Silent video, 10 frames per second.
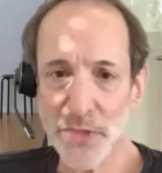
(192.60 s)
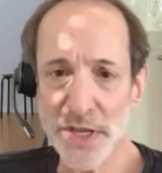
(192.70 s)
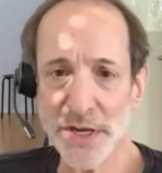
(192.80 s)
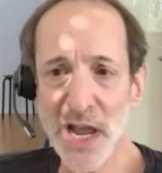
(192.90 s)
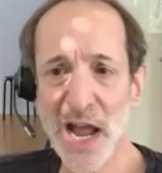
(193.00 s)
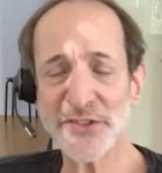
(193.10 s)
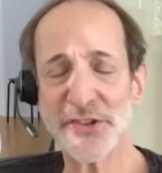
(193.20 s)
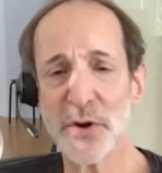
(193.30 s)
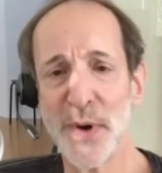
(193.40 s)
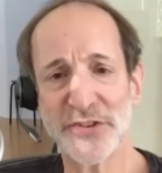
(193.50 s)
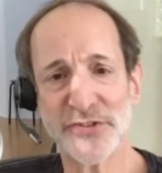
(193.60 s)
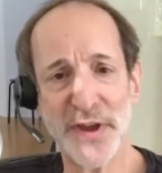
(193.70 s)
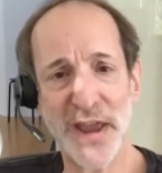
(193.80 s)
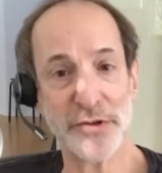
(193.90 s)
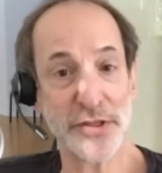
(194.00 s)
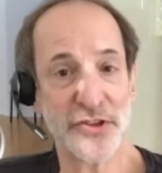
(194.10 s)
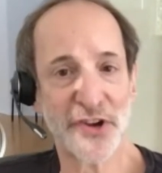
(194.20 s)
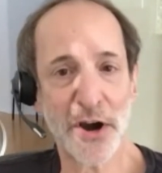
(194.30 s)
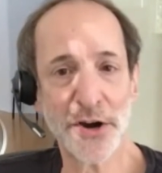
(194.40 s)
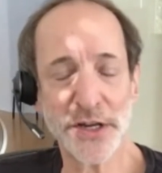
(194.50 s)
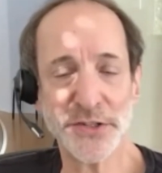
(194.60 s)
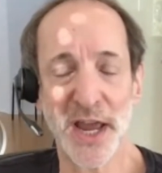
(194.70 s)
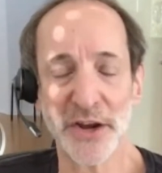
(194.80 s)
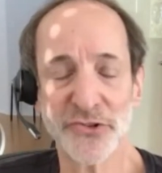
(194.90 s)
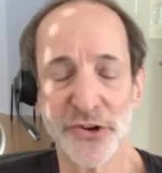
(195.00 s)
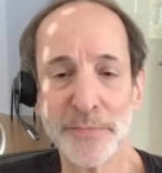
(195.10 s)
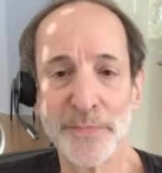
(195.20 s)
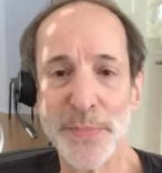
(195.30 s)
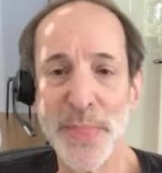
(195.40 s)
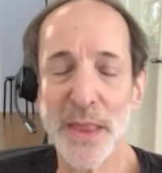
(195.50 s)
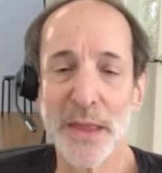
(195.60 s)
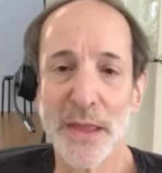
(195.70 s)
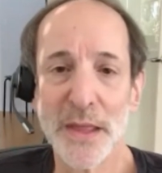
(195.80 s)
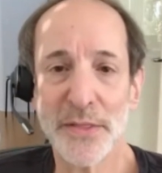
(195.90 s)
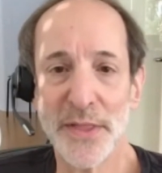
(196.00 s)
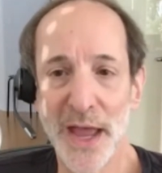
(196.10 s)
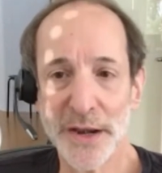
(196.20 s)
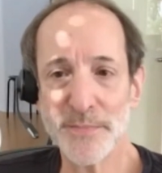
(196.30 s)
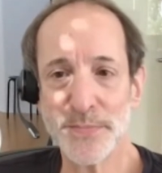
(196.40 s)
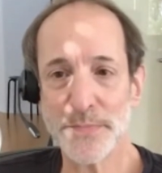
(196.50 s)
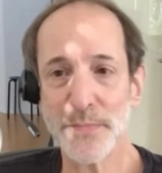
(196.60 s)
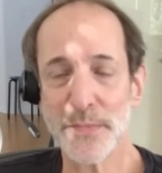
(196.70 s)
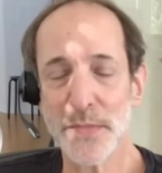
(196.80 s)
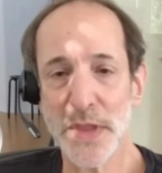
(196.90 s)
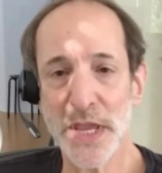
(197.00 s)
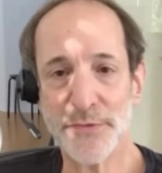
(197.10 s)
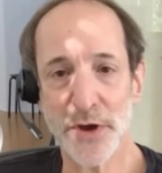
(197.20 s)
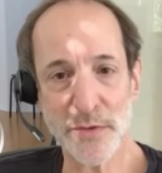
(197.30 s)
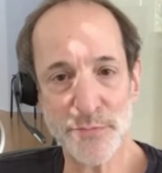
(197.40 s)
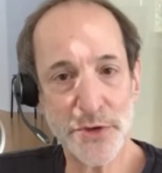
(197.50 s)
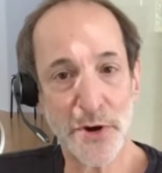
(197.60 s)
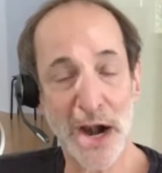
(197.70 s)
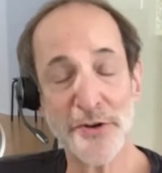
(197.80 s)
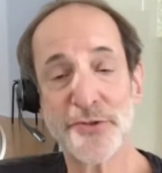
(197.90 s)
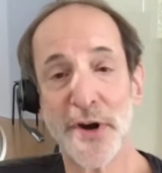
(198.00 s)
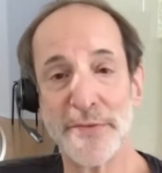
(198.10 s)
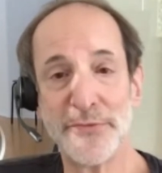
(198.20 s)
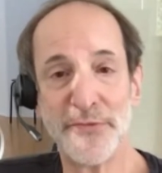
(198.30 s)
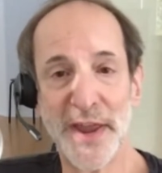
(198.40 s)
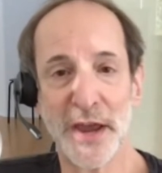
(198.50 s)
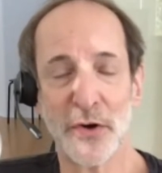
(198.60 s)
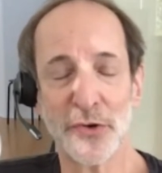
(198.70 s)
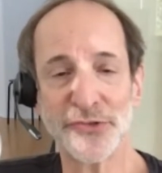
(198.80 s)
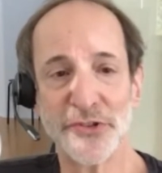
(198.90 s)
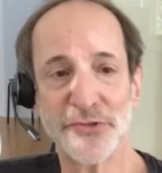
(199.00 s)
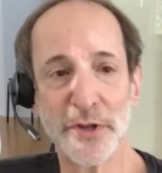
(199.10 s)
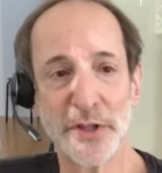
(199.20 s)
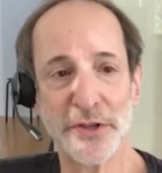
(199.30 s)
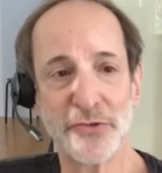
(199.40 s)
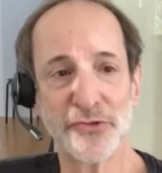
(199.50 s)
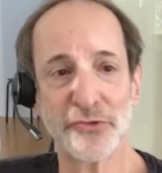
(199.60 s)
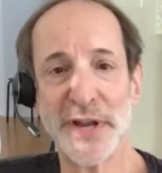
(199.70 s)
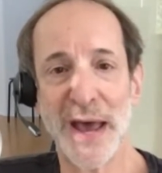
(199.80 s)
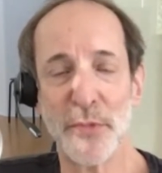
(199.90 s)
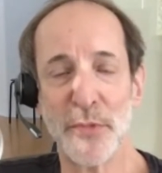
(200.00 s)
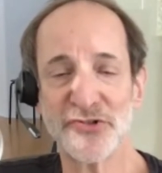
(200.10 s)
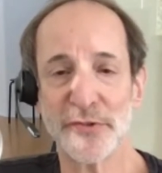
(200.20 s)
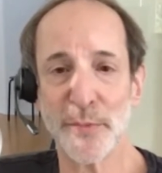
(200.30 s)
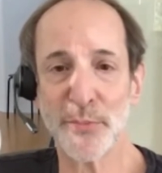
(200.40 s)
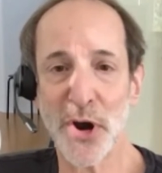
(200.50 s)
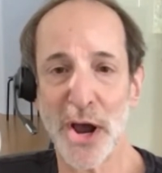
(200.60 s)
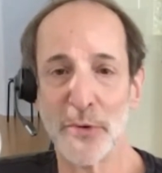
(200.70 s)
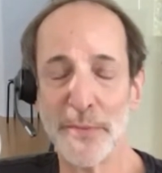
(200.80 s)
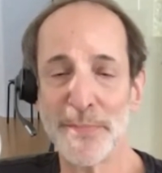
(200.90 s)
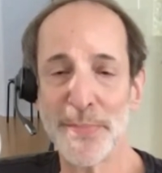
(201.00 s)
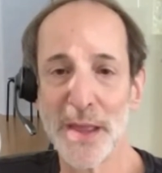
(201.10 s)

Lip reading: in consequence of having this architecture, then if a computer hard drive fails, it's really usually not much of a problem